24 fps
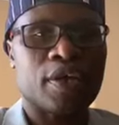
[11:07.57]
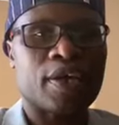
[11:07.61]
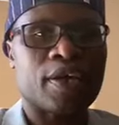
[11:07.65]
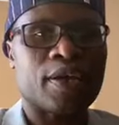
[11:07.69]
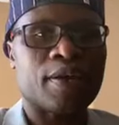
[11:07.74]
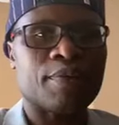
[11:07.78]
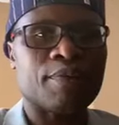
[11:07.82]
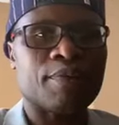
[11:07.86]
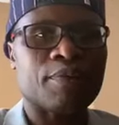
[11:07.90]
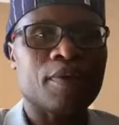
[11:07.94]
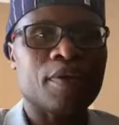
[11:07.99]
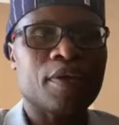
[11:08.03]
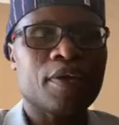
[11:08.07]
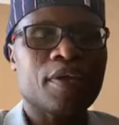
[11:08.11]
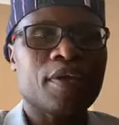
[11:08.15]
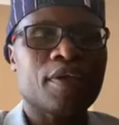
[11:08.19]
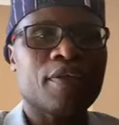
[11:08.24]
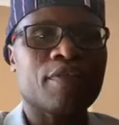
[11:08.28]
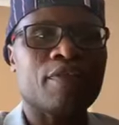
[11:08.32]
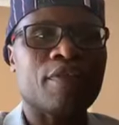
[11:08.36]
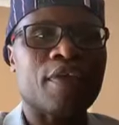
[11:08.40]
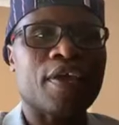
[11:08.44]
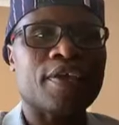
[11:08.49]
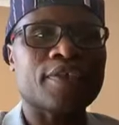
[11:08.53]
um,
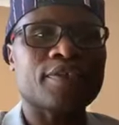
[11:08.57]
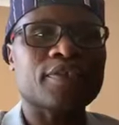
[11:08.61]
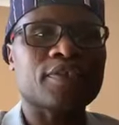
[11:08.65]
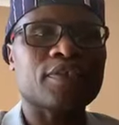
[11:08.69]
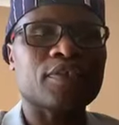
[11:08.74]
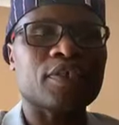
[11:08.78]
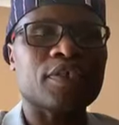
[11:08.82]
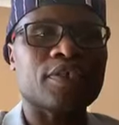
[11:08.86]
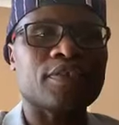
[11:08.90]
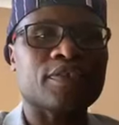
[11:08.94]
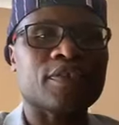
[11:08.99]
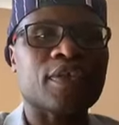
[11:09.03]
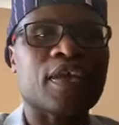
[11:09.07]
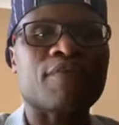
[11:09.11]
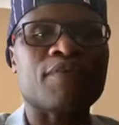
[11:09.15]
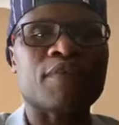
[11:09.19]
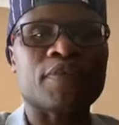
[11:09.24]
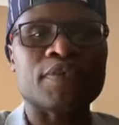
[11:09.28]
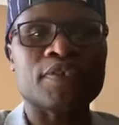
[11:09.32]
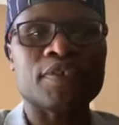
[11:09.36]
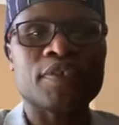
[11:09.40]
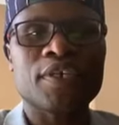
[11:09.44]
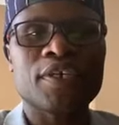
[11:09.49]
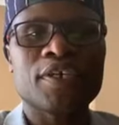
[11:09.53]
that it's
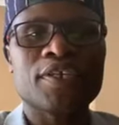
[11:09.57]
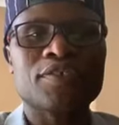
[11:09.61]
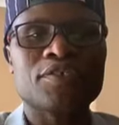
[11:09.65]
covered.